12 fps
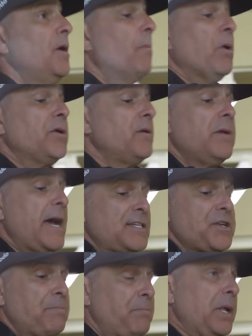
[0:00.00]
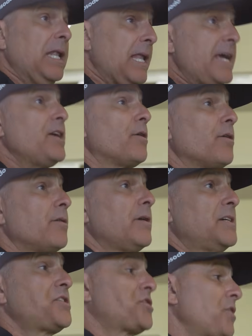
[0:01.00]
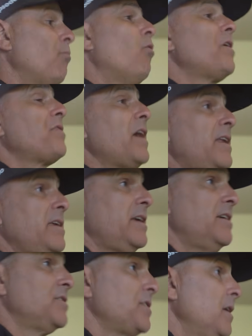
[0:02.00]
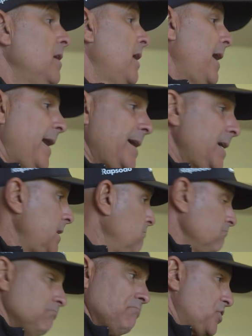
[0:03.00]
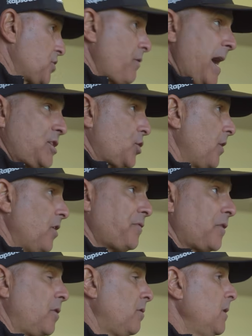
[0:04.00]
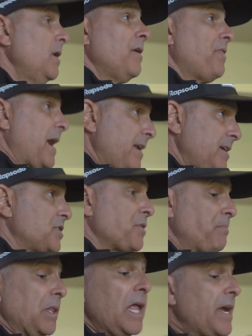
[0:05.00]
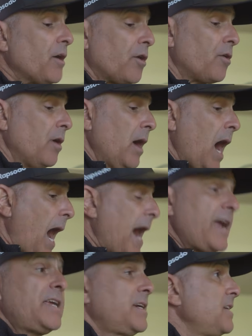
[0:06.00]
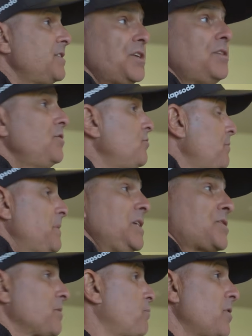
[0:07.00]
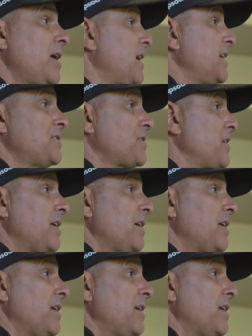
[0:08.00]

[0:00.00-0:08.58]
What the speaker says: But as a player, as someone that is a scratch golfer, that is a player, I continue to be surprised